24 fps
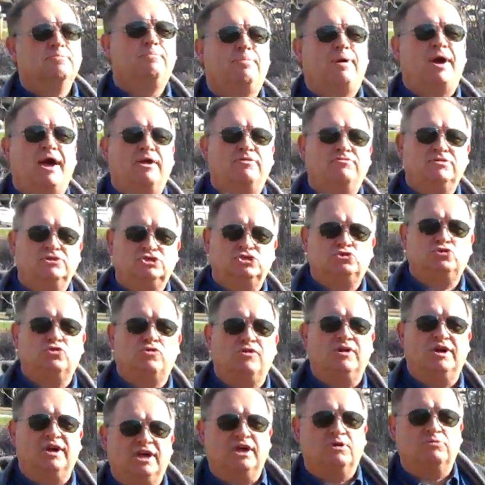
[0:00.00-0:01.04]
by
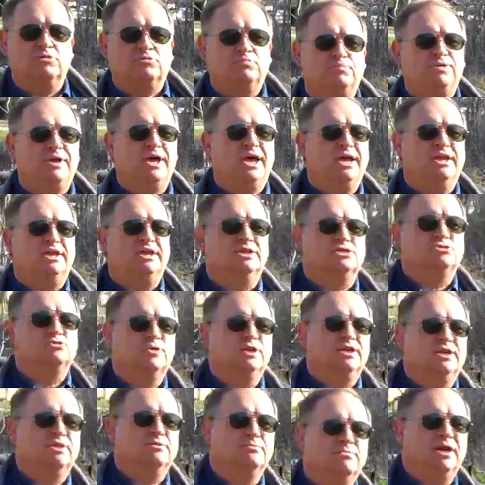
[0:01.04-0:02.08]
restoring it with plantings,
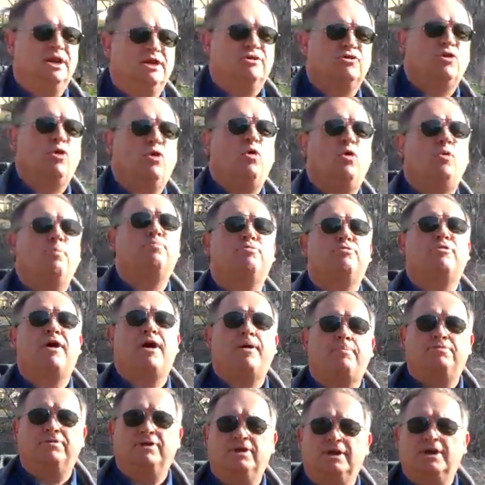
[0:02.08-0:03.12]
we can make the whole
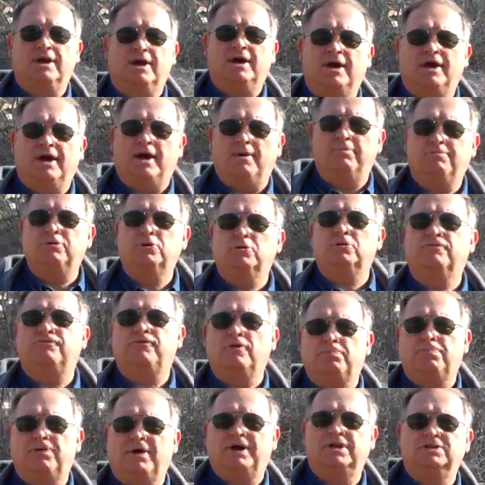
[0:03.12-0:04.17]
property a
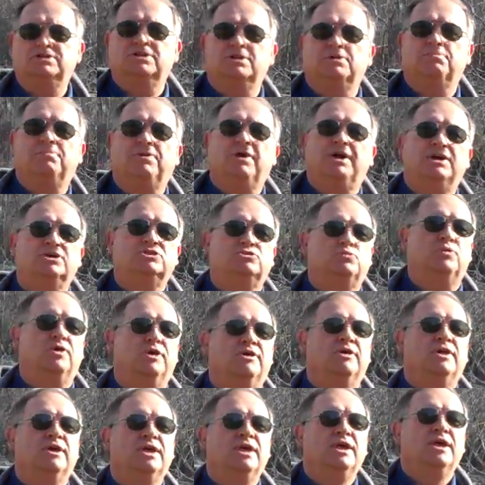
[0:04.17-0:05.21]
beautiful place, and a place
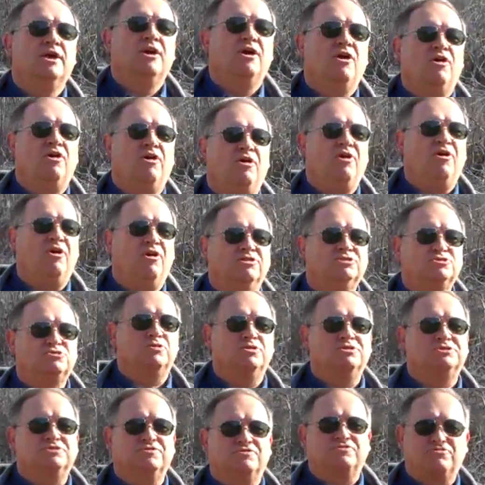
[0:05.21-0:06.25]
where all
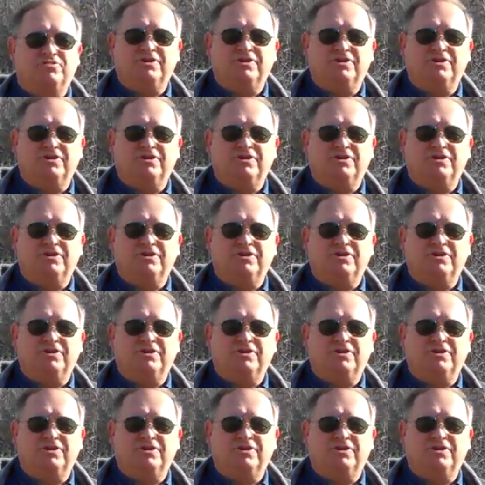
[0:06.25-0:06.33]
sorts of